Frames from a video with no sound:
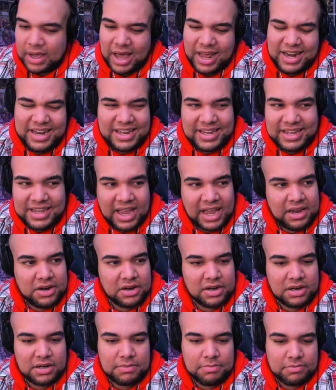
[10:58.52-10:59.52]
How did he get
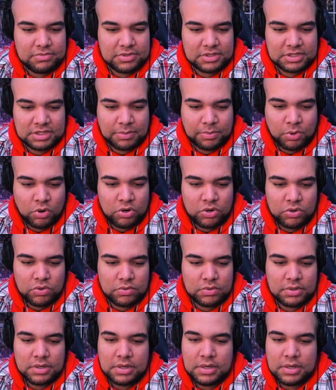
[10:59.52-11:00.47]
here? A portal?